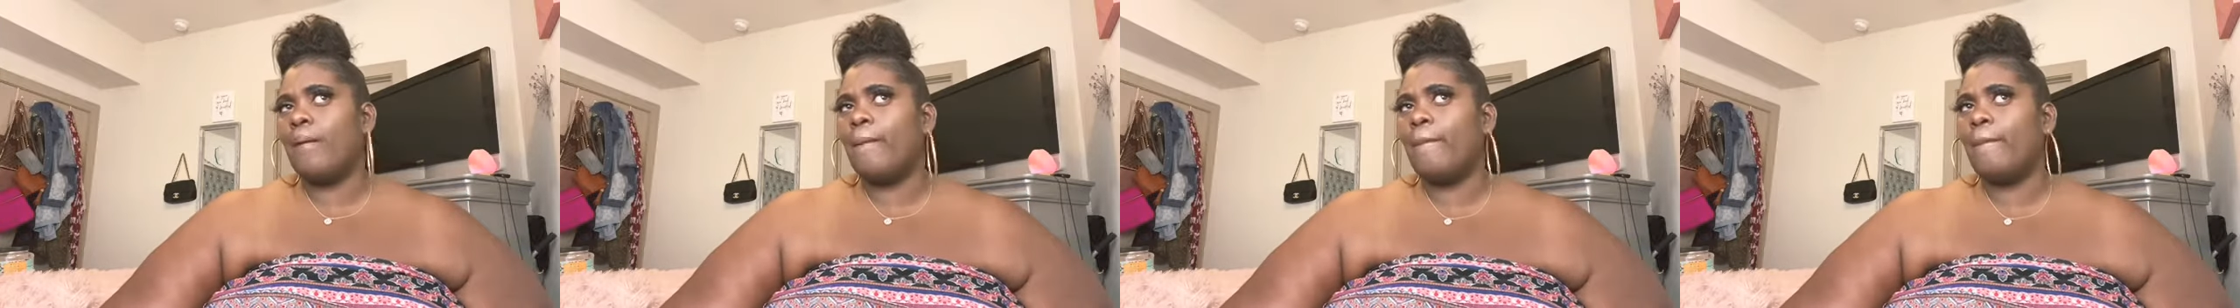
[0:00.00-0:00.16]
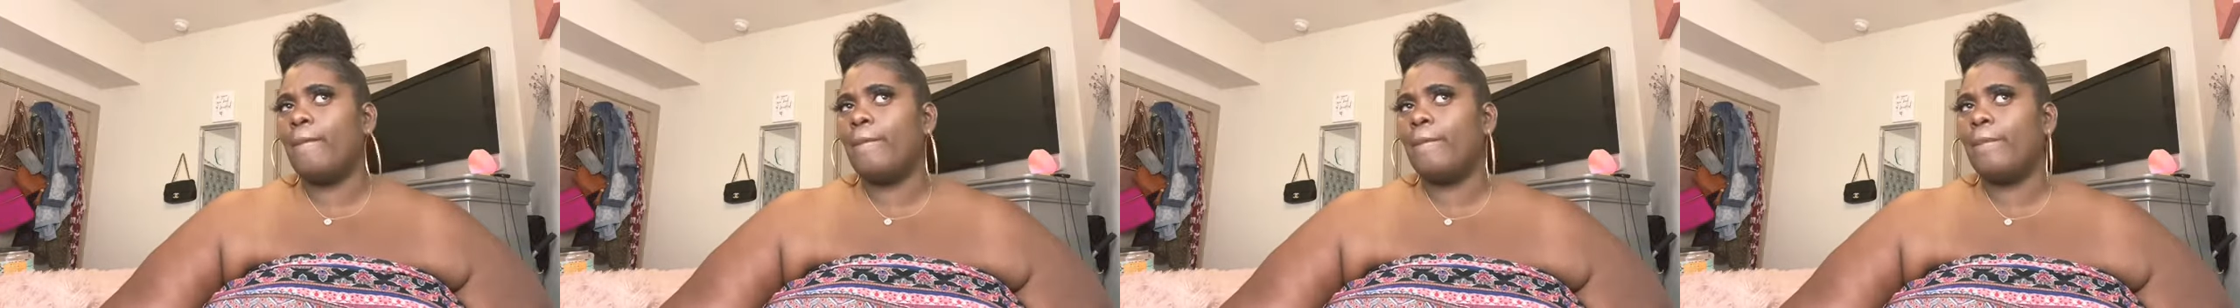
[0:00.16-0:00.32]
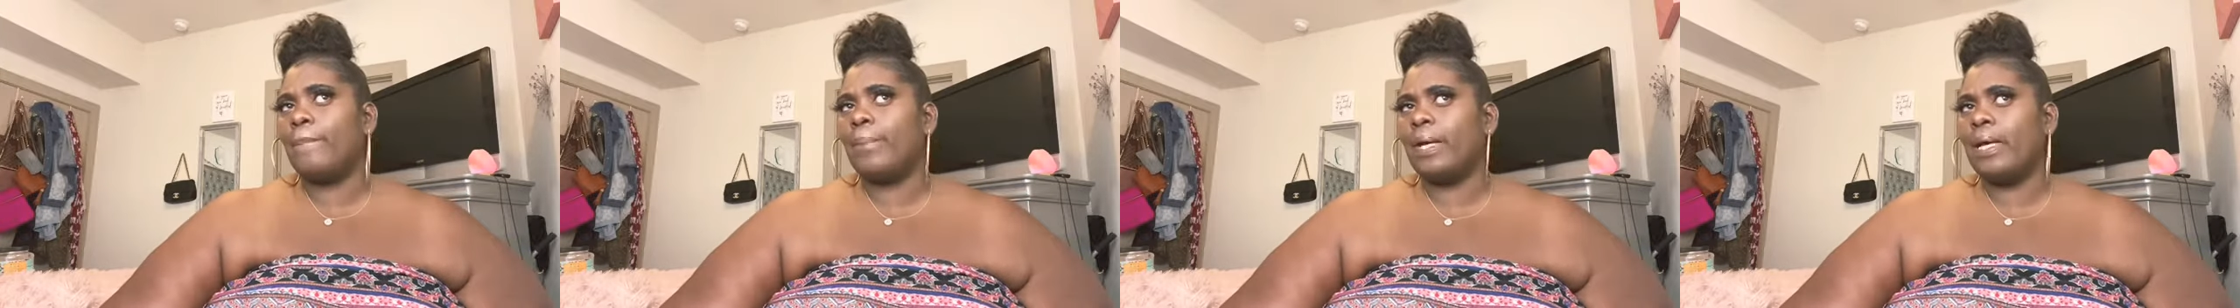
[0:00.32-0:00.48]

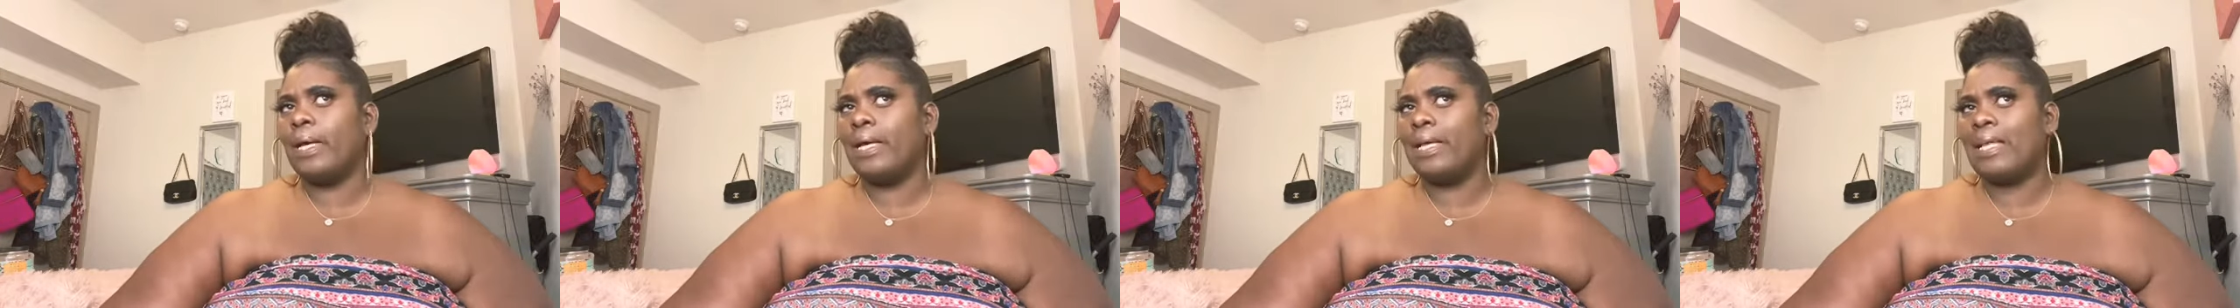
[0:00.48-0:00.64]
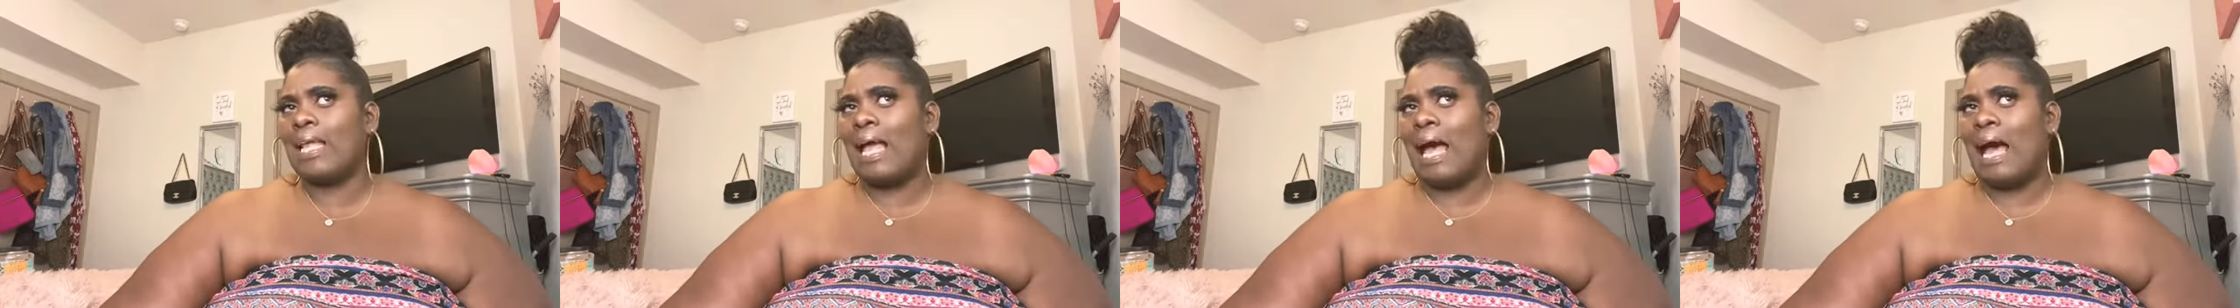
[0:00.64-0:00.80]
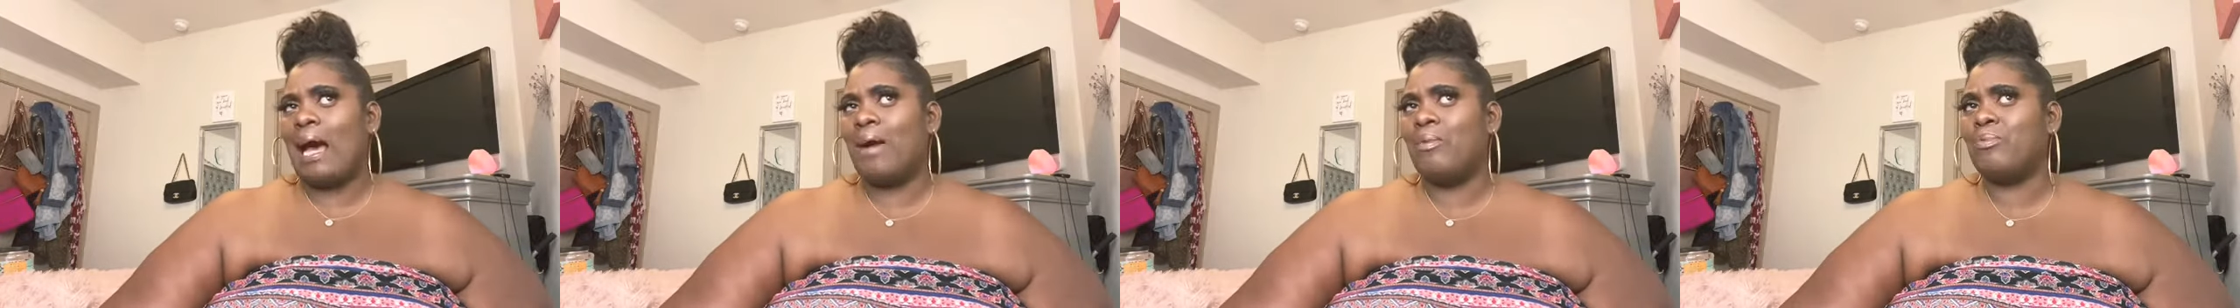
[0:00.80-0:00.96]

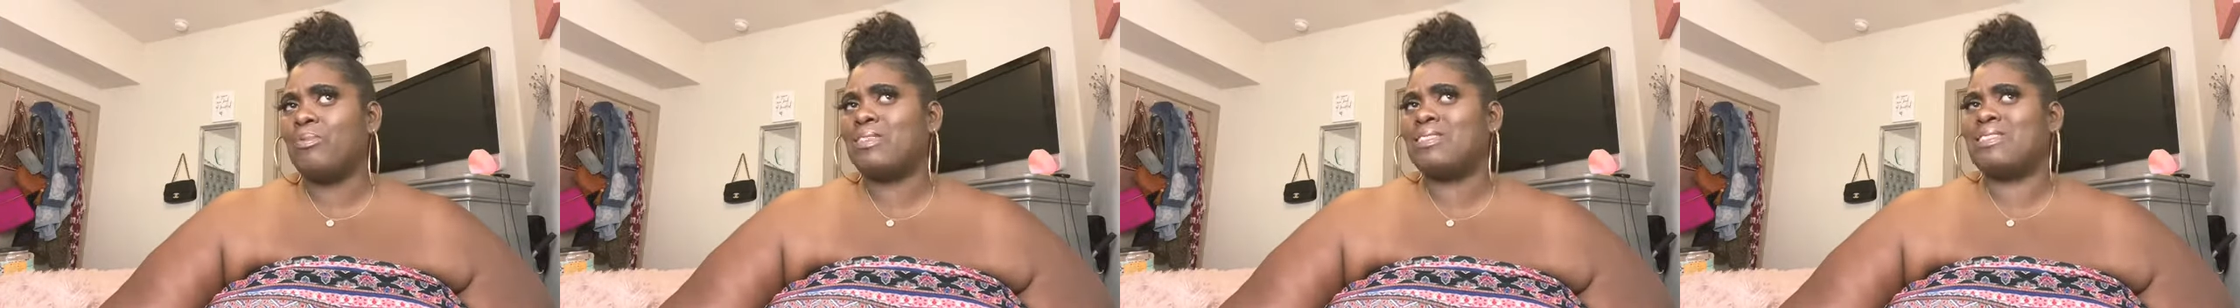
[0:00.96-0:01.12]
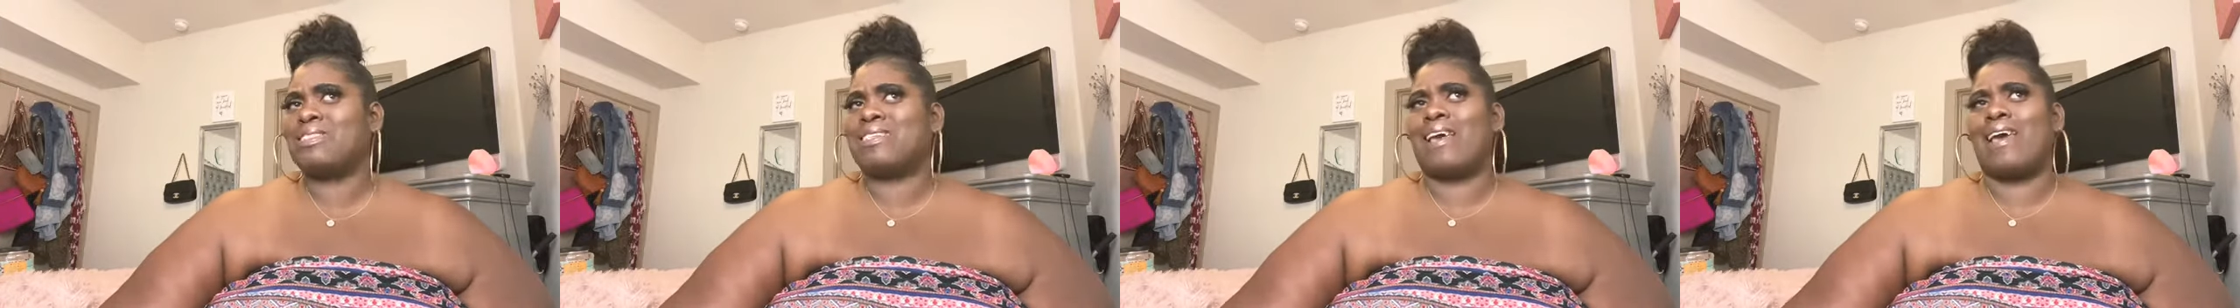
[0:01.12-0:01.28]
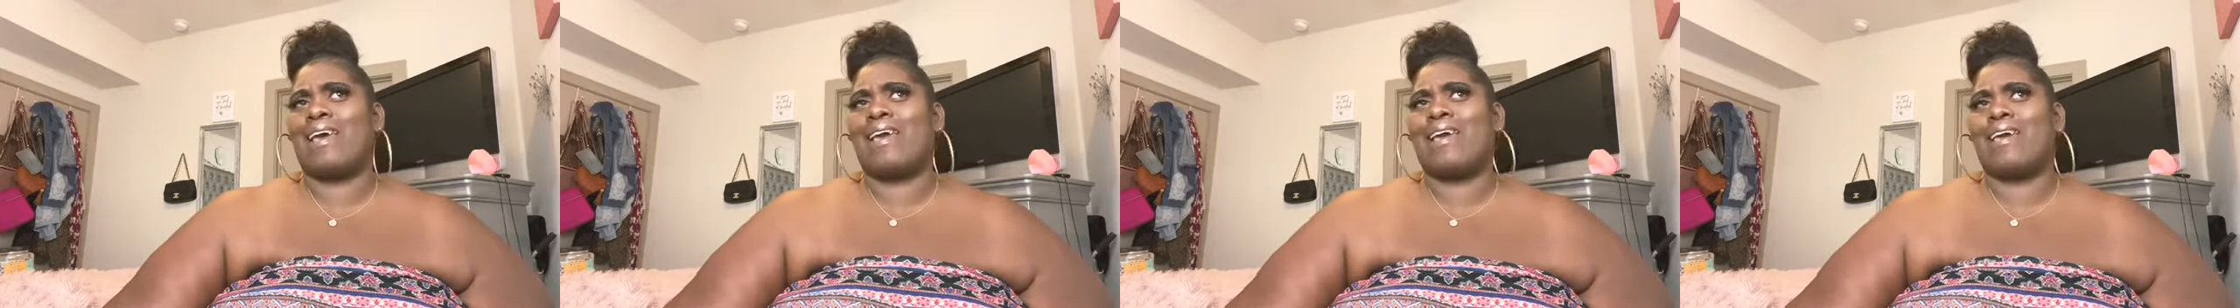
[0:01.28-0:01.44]
but I would
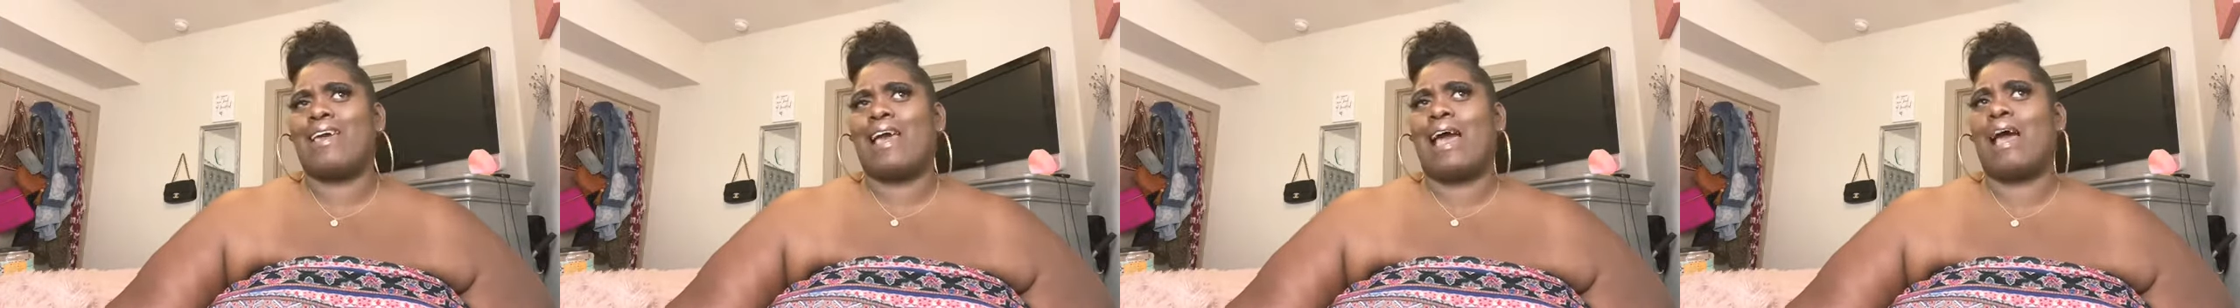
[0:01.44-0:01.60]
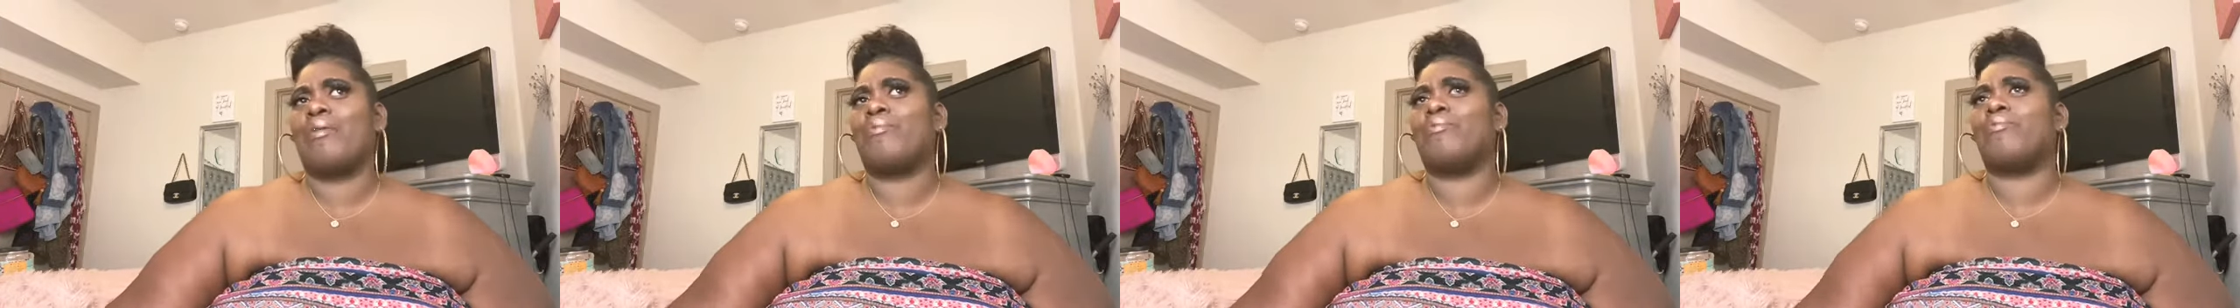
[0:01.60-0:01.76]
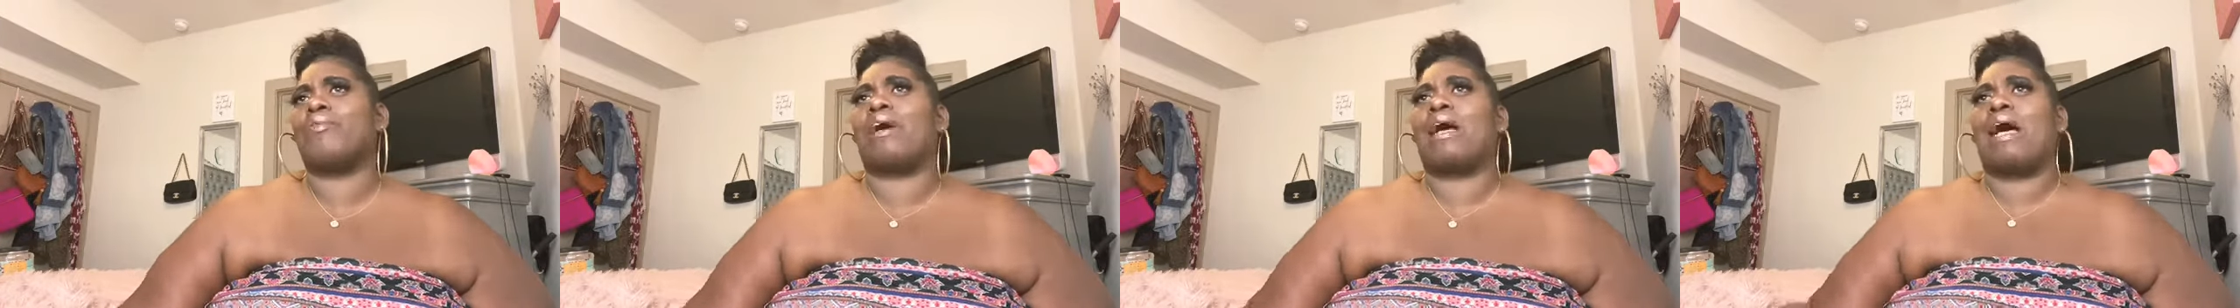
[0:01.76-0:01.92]
say, I